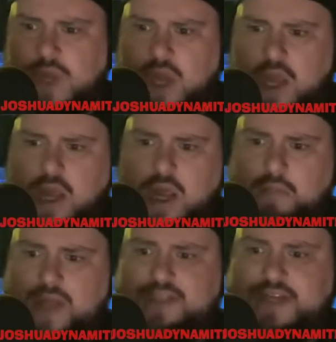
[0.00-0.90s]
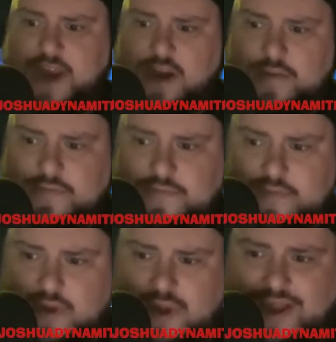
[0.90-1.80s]
I'm not scared
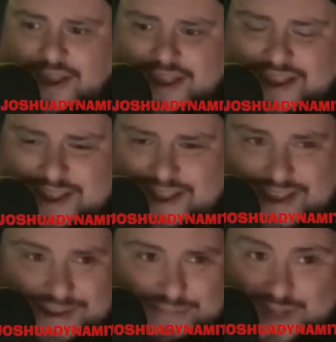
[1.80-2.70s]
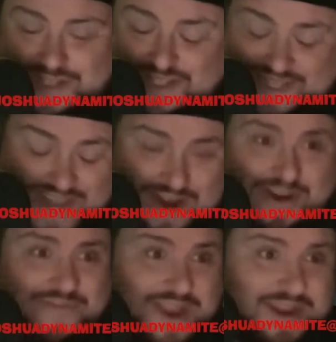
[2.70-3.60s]
of not
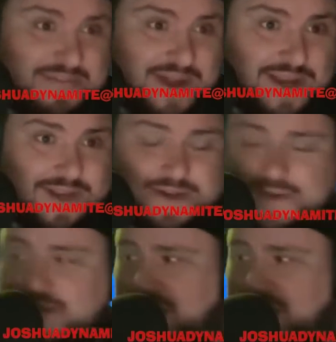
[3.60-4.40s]
scared of anybody.